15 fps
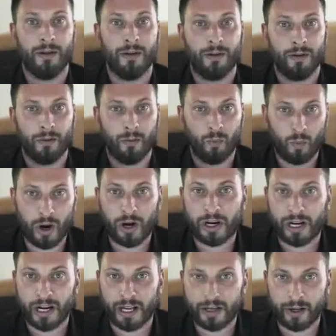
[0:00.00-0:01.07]
Where can
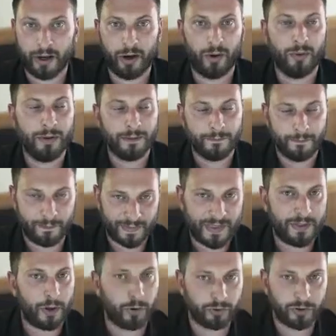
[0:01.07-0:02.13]
I go?
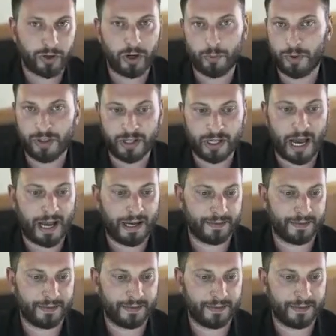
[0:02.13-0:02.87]
Those are going to be the guys.